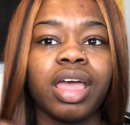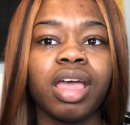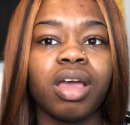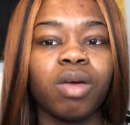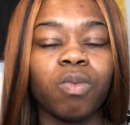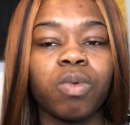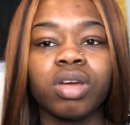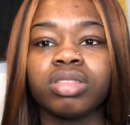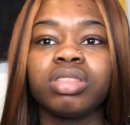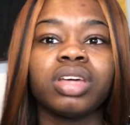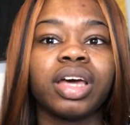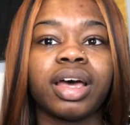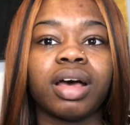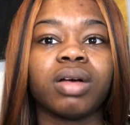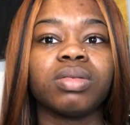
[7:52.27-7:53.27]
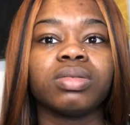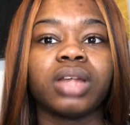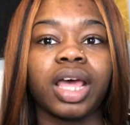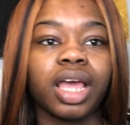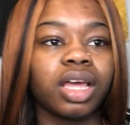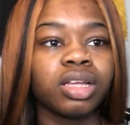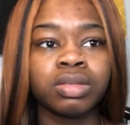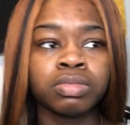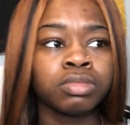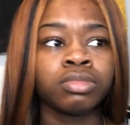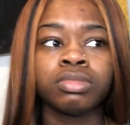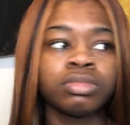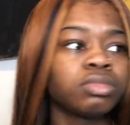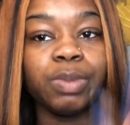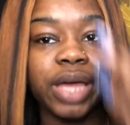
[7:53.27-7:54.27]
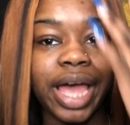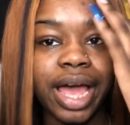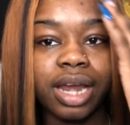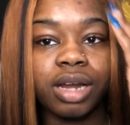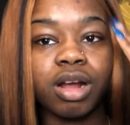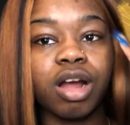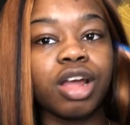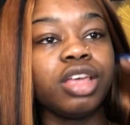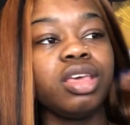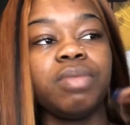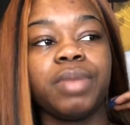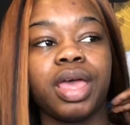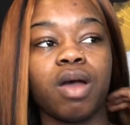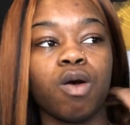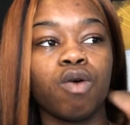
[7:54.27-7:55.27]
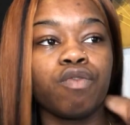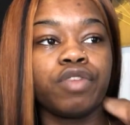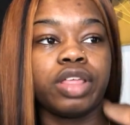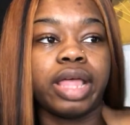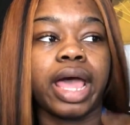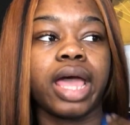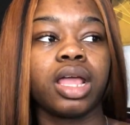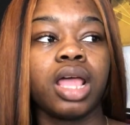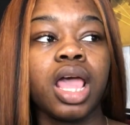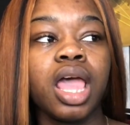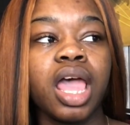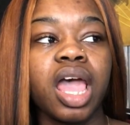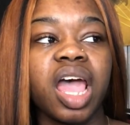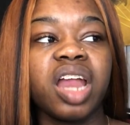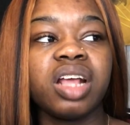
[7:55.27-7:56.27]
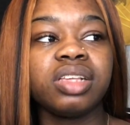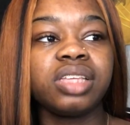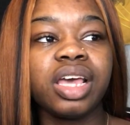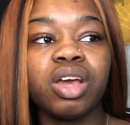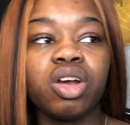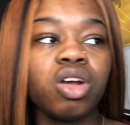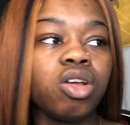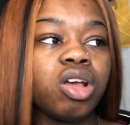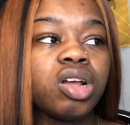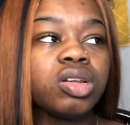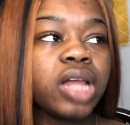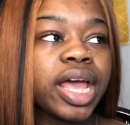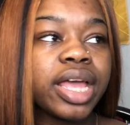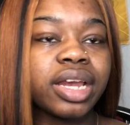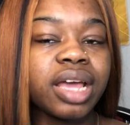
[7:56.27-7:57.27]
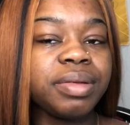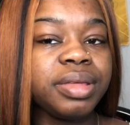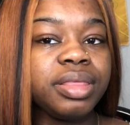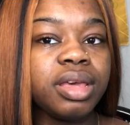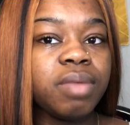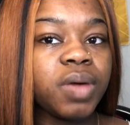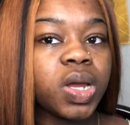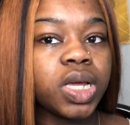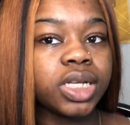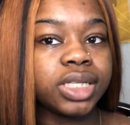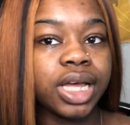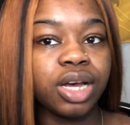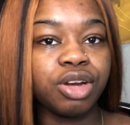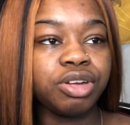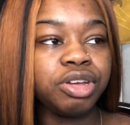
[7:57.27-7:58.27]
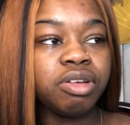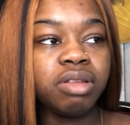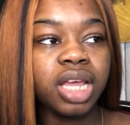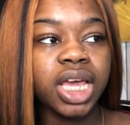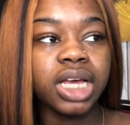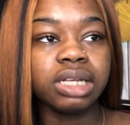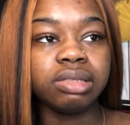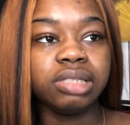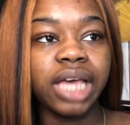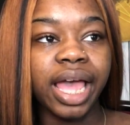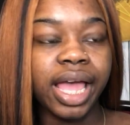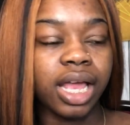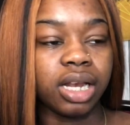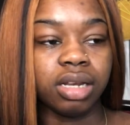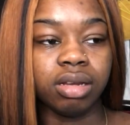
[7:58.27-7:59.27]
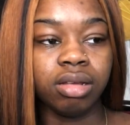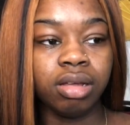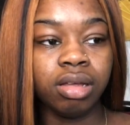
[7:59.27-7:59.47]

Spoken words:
what the hell? Like, we had an argument over that. And it's like, girl, you're like, now that I think about it, it's like, girl, you're like 10,